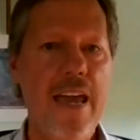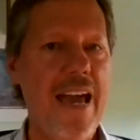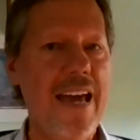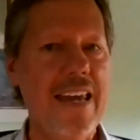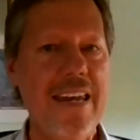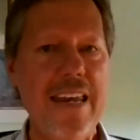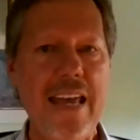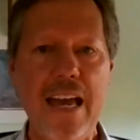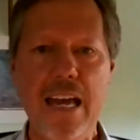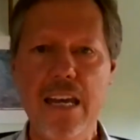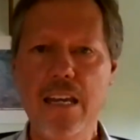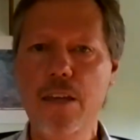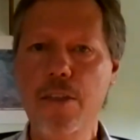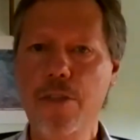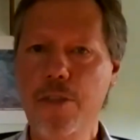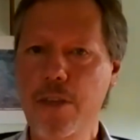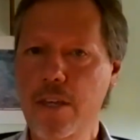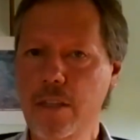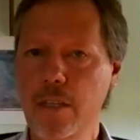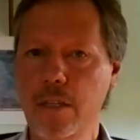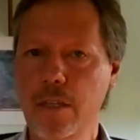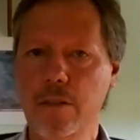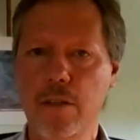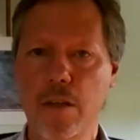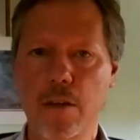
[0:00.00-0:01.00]
And
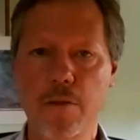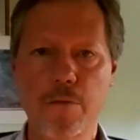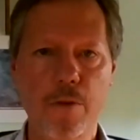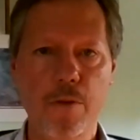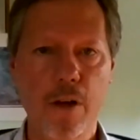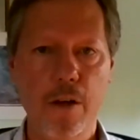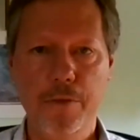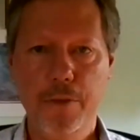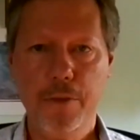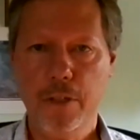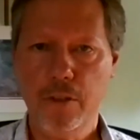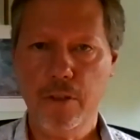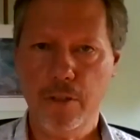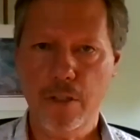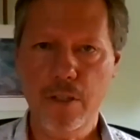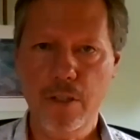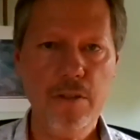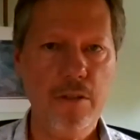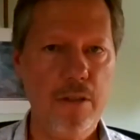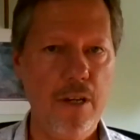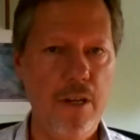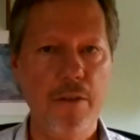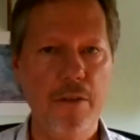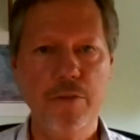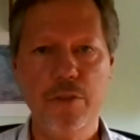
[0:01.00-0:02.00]
anything that involved
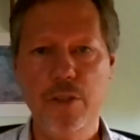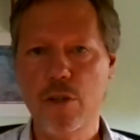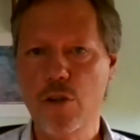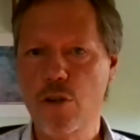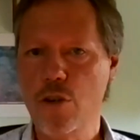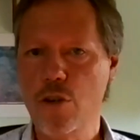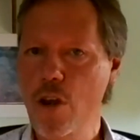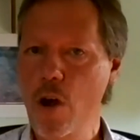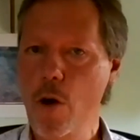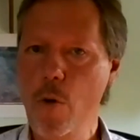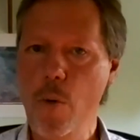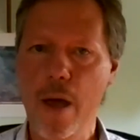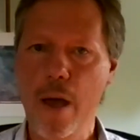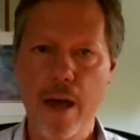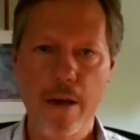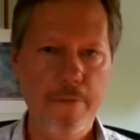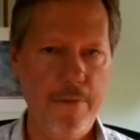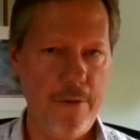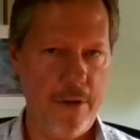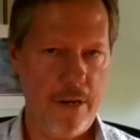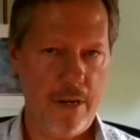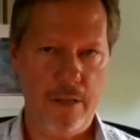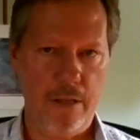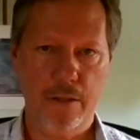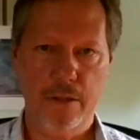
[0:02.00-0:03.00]
Kaczynski, I've seen no
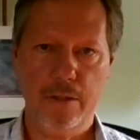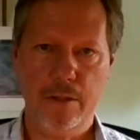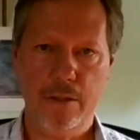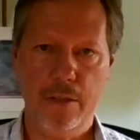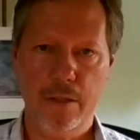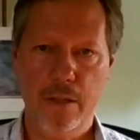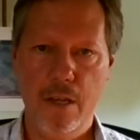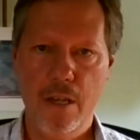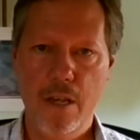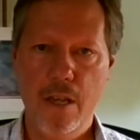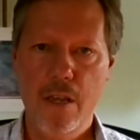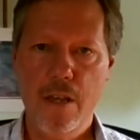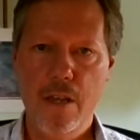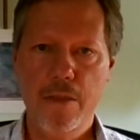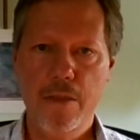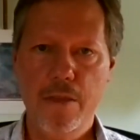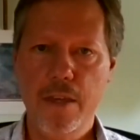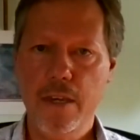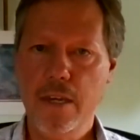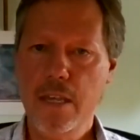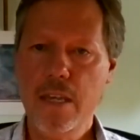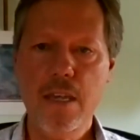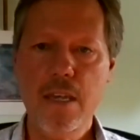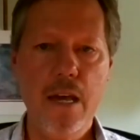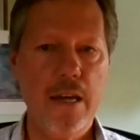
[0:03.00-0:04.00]
evidence
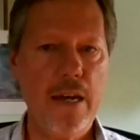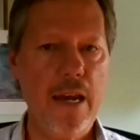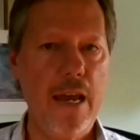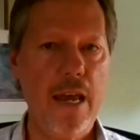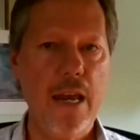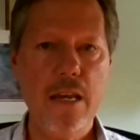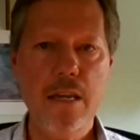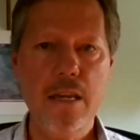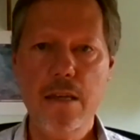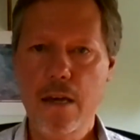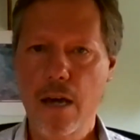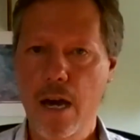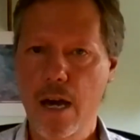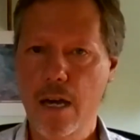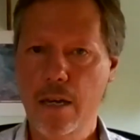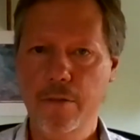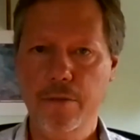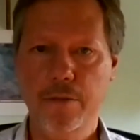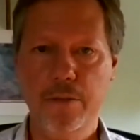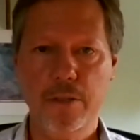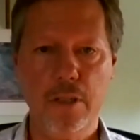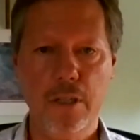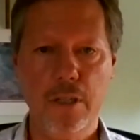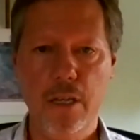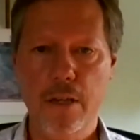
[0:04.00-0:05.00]
that he had any kind
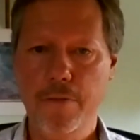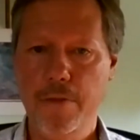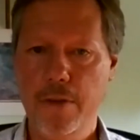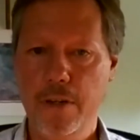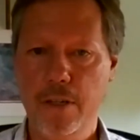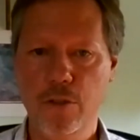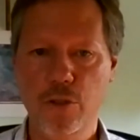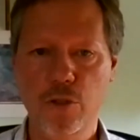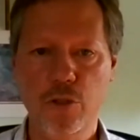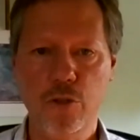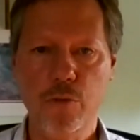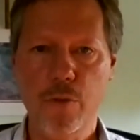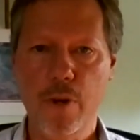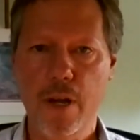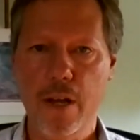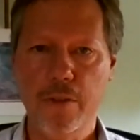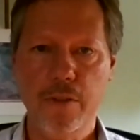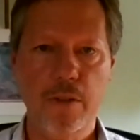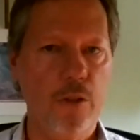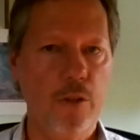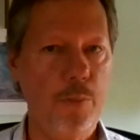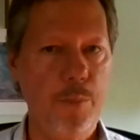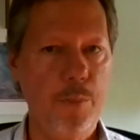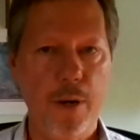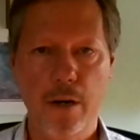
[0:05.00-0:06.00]
of significant
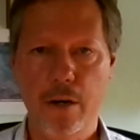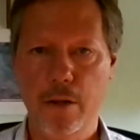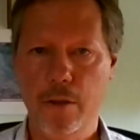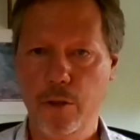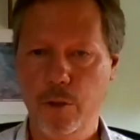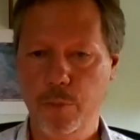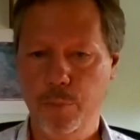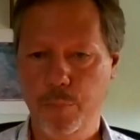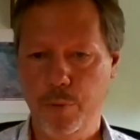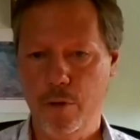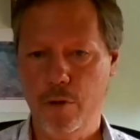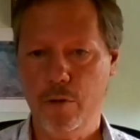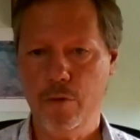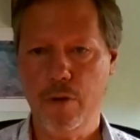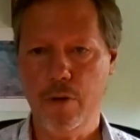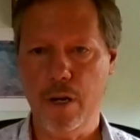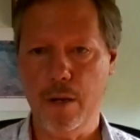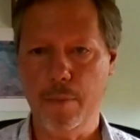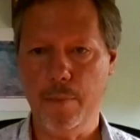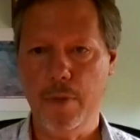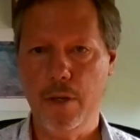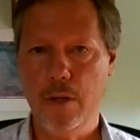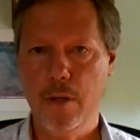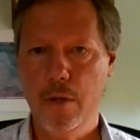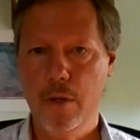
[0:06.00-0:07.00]
stress as part of this
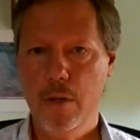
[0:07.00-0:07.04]
program.